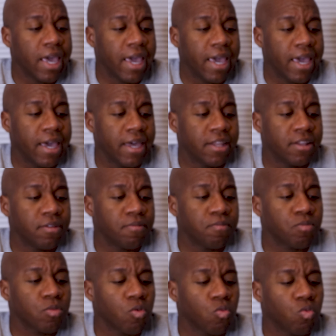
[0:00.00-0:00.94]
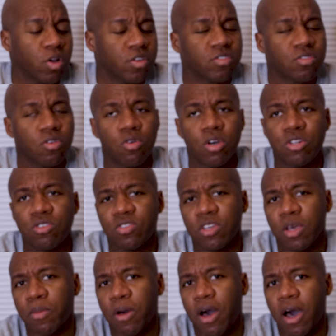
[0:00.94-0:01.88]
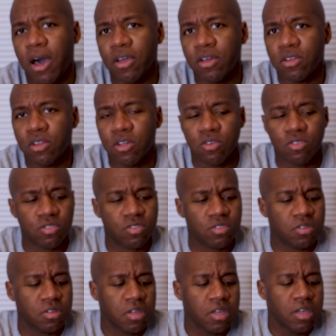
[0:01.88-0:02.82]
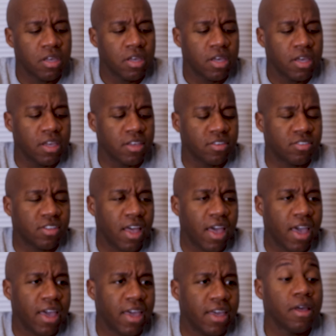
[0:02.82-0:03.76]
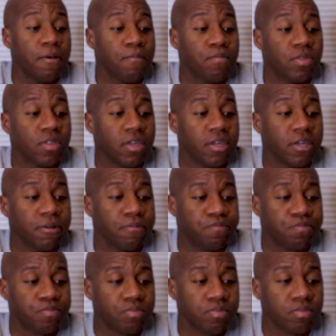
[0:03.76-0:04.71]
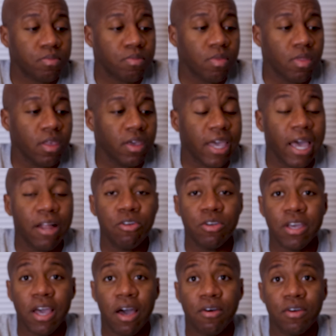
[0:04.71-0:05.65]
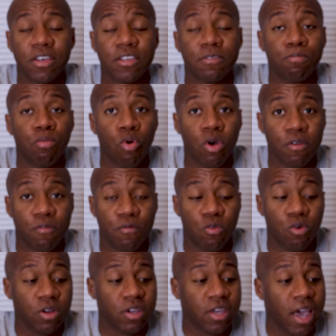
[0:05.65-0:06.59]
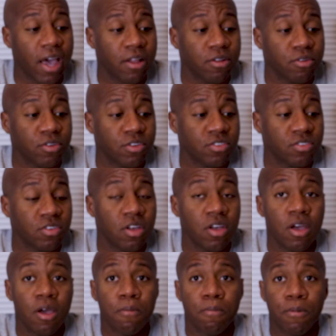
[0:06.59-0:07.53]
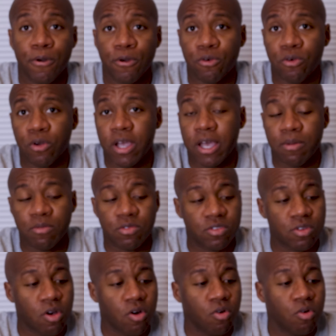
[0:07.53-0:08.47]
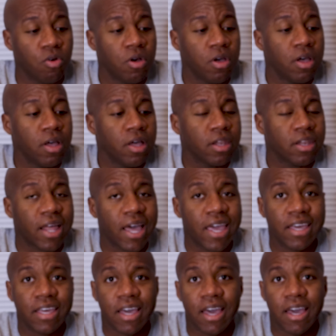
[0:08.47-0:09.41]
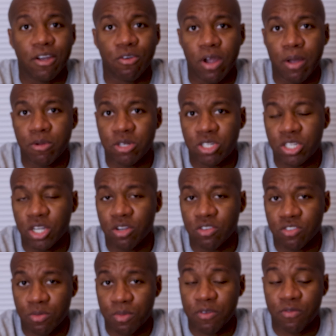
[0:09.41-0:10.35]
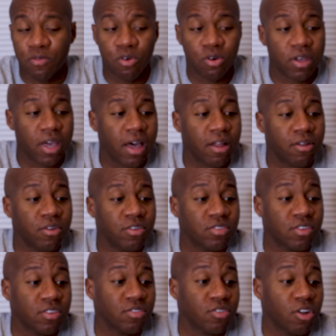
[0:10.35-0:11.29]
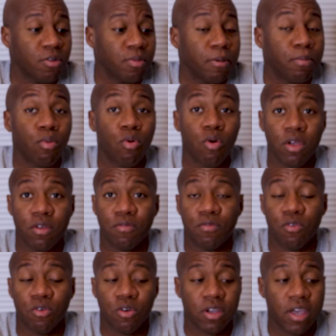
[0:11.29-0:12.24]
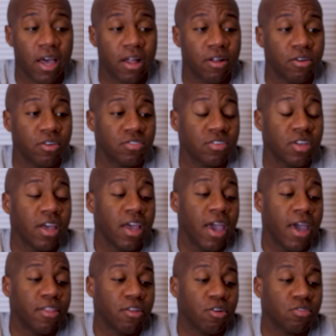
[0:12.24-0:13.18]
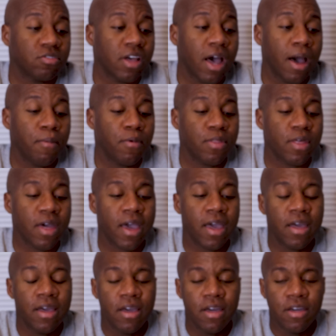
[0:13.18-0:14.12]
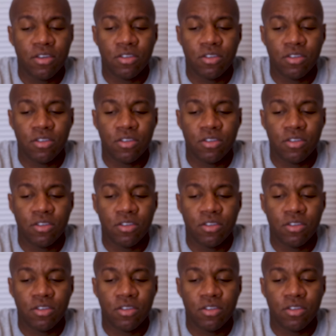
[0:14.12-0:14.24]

And what's so interesting about allulose is that the calorie count is 0.4 calories per gram. So like a gram of sugar is going to be 4 calories, this is going to be 0.4 calories. And then on top of that,